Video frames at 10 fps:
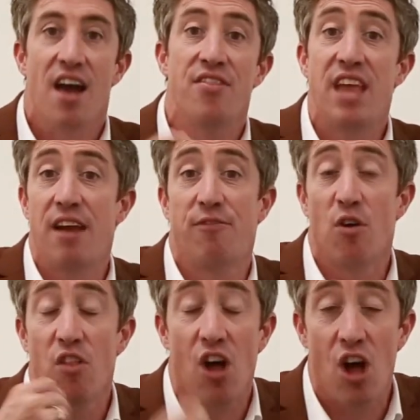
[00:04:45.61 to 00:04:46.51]
and
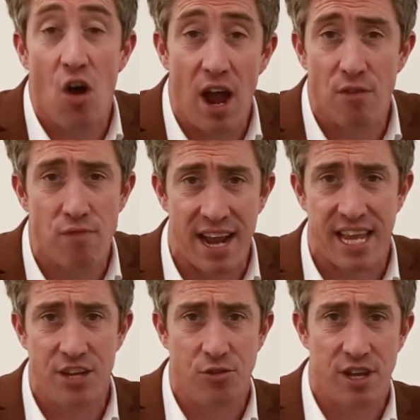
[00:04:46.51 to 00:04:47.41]
therefore the higher
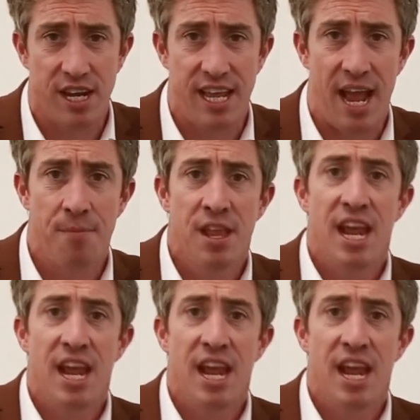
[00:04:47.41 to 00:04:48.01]
ranking you're going to get.